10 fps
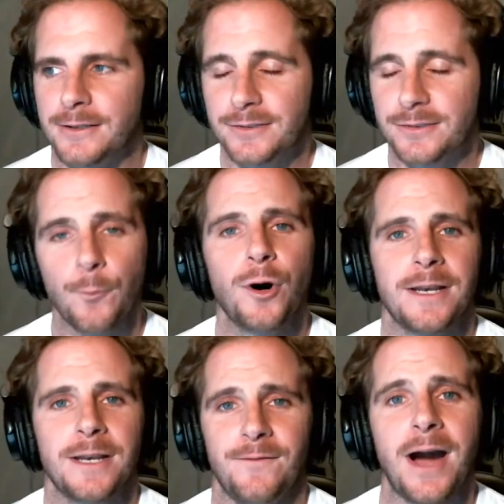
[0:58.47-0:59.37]
someone
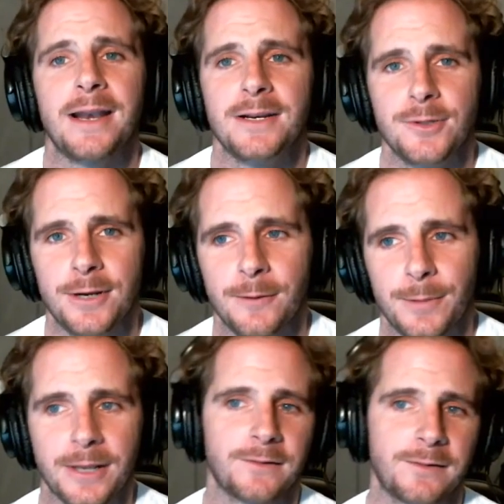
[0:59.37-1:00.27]
invited you here
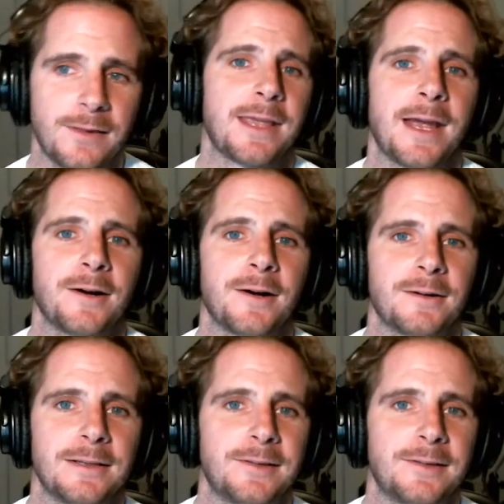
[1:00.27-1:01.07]
because they care.